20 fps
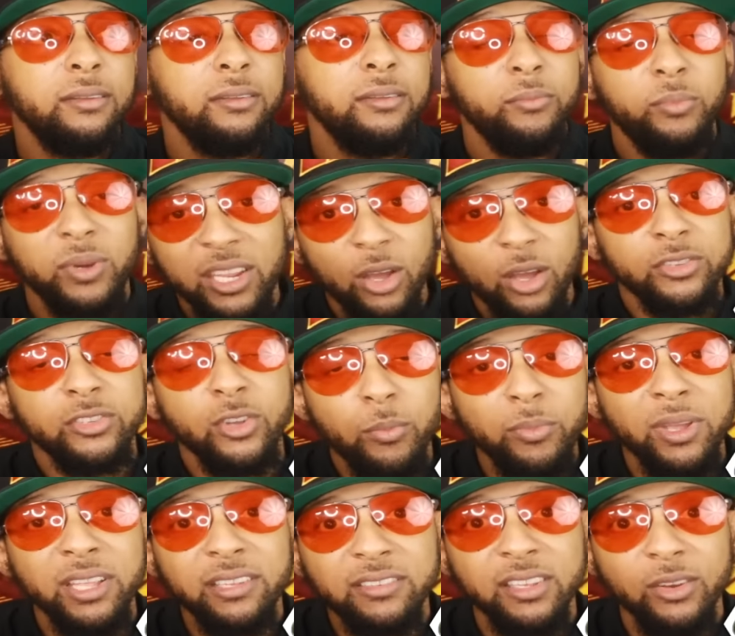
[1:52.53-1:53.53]
But he also
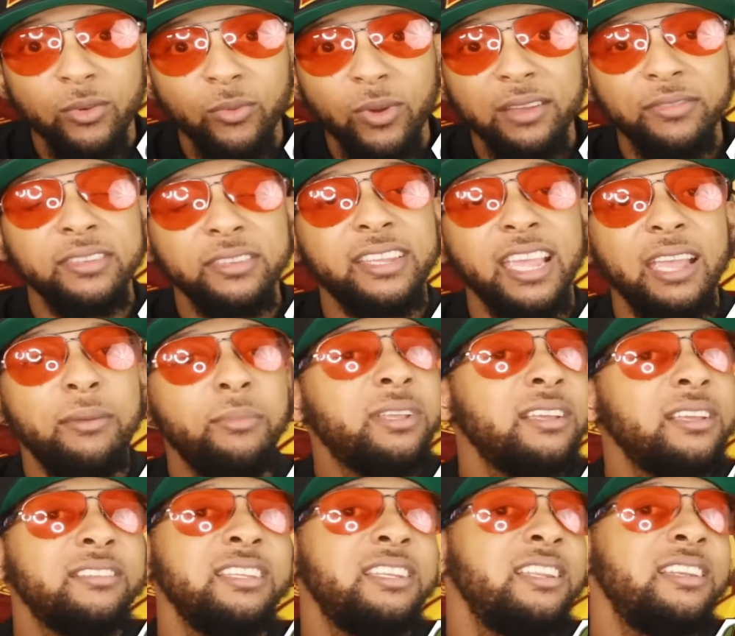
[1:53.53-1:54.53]
missed in the Ravens game
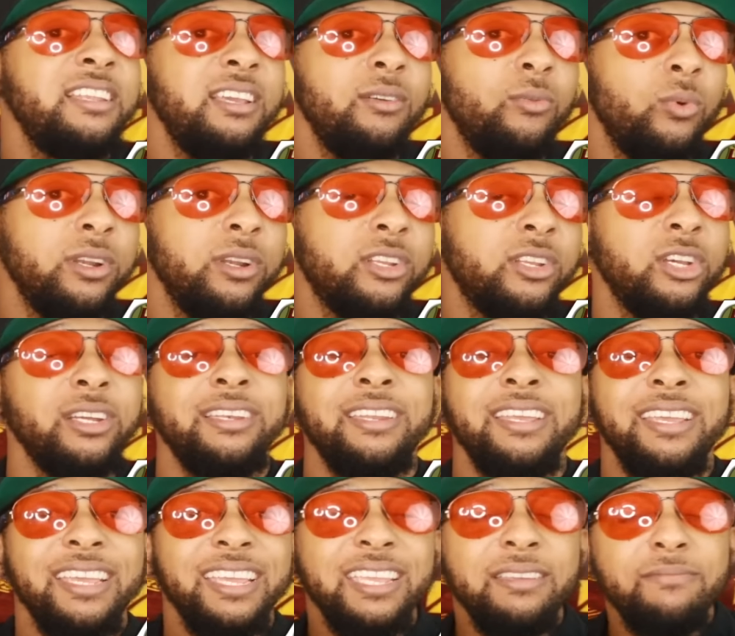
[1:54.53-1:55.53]
because he didn't hit one good.
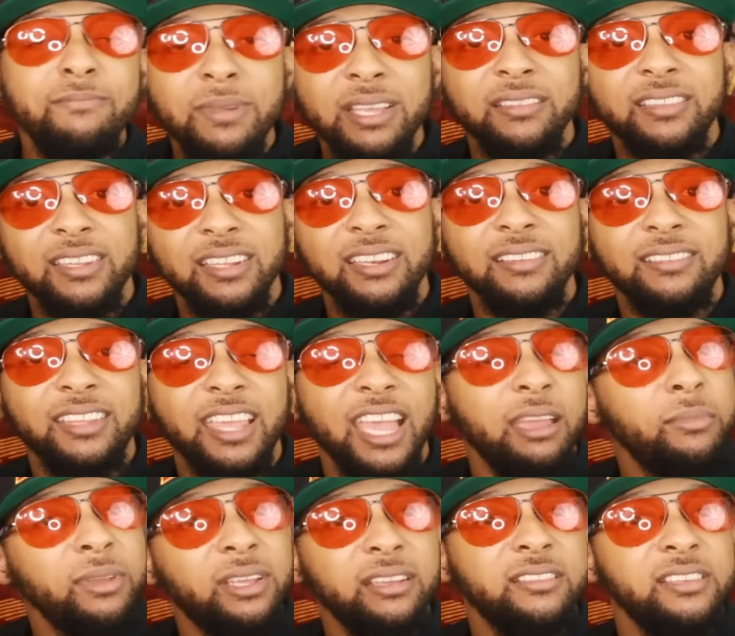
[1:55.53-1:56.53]
He missed in this game
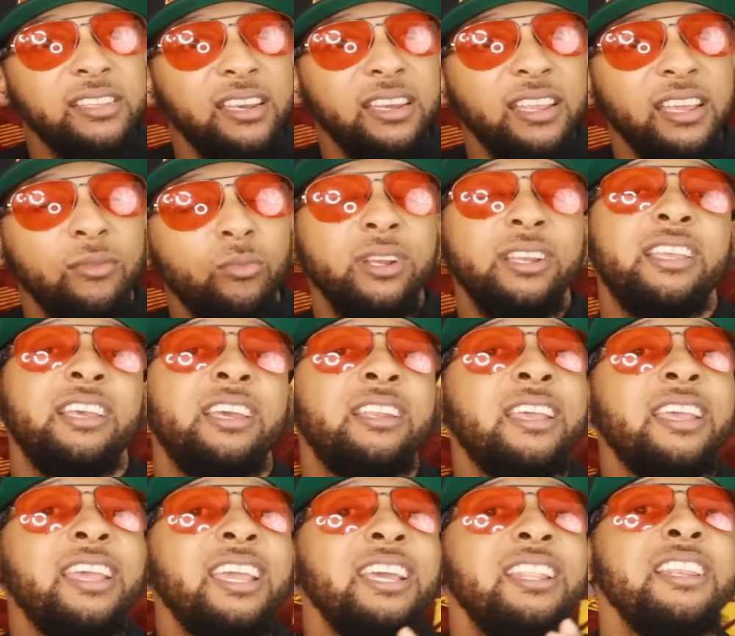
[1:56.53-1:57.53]
because he didn't hit one good.
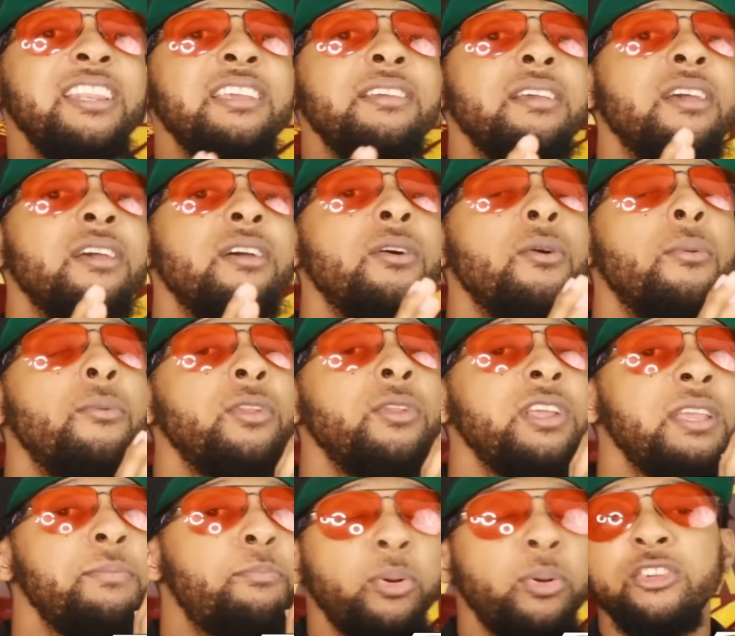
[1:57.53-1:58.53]
And then
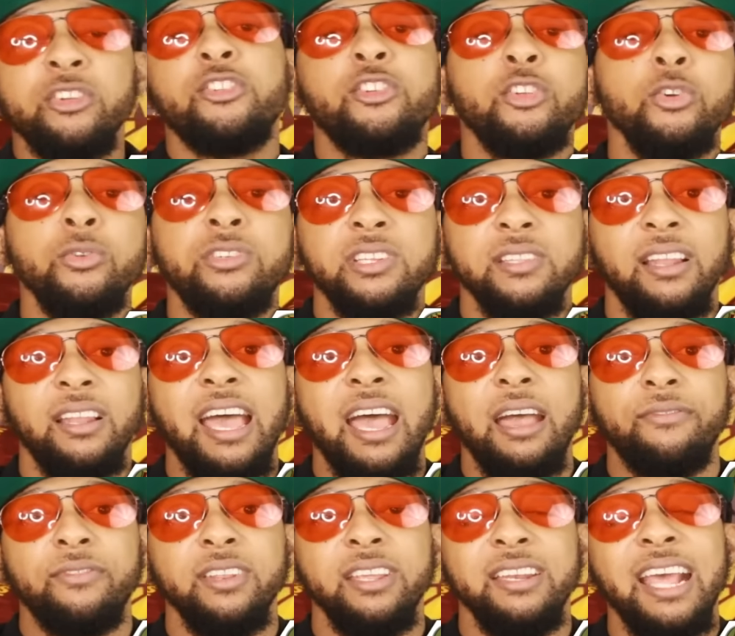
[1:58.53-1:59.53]
he pushed two to the
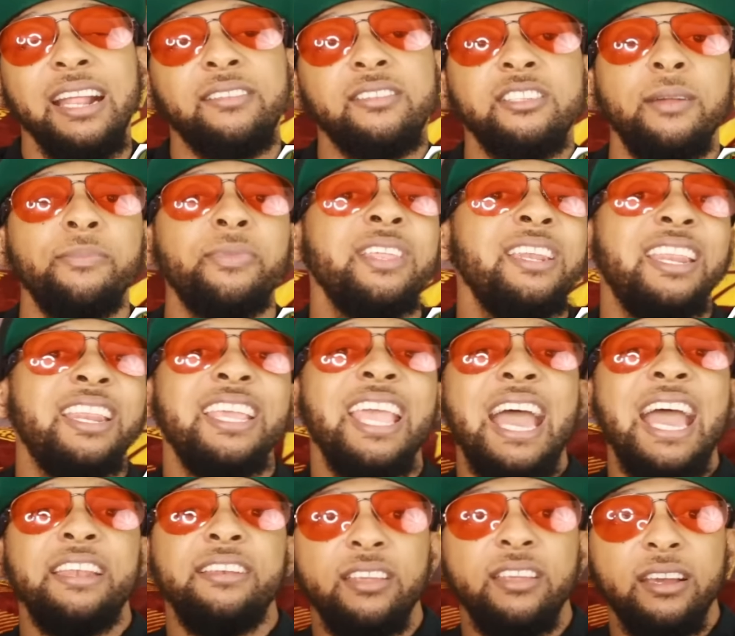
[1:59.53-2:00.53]
left, and that's something that he
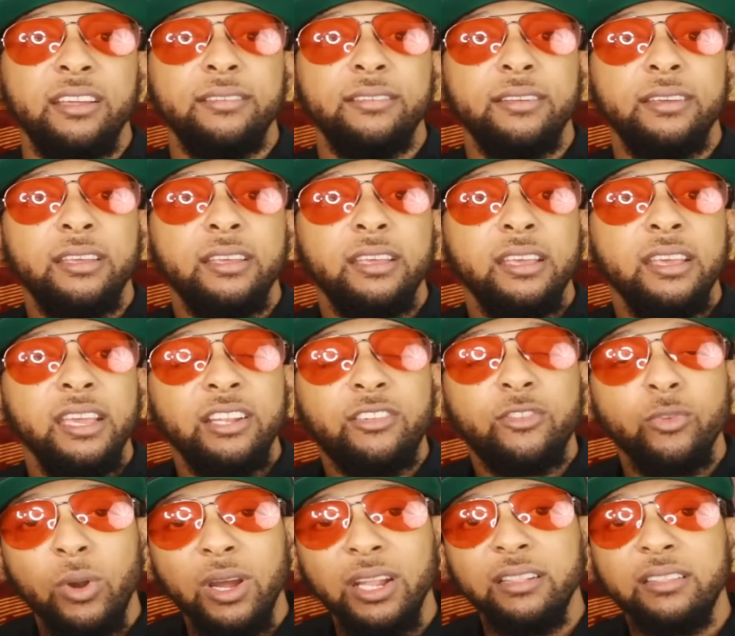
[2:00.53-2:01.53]
hadn't done. It's
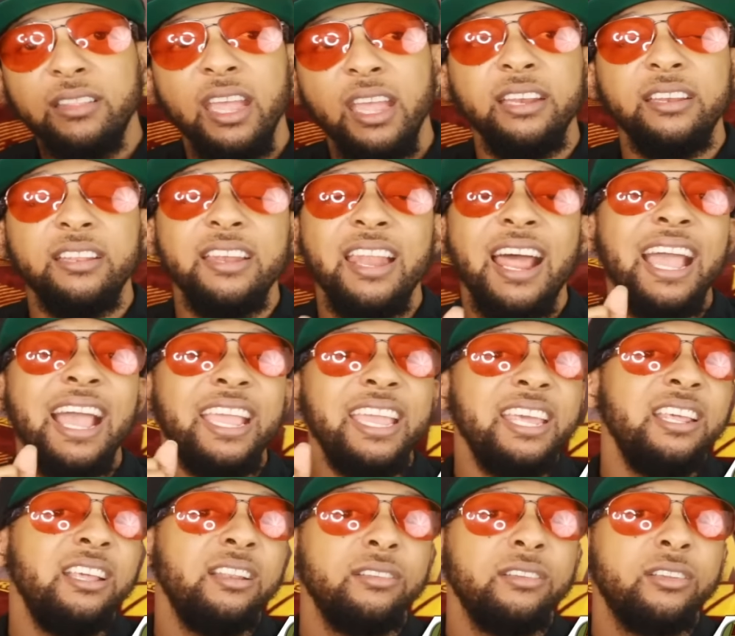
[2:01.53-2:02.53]
one thing to not hit
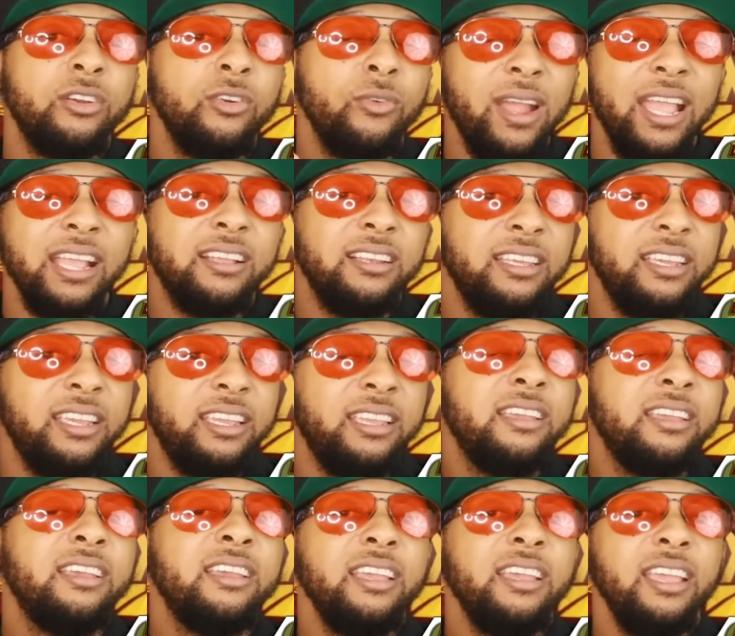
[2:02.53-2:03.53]
it correctly
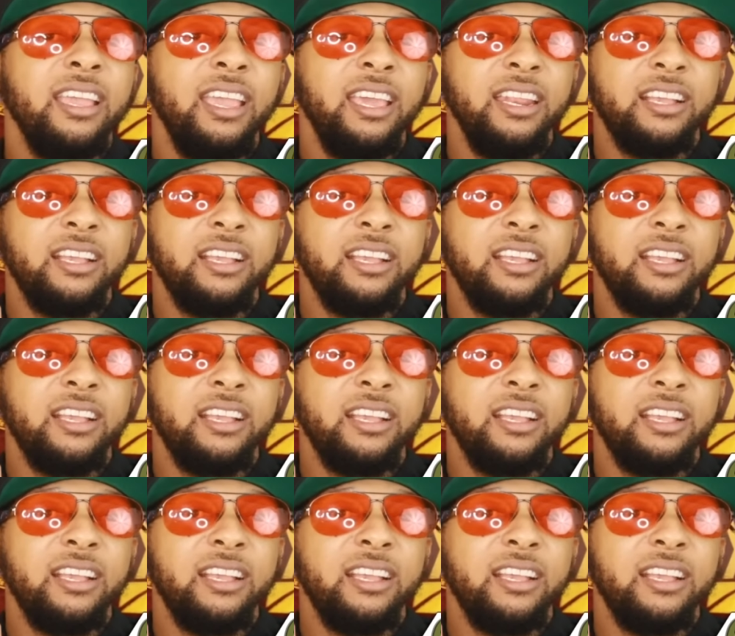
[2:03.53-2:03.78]
and it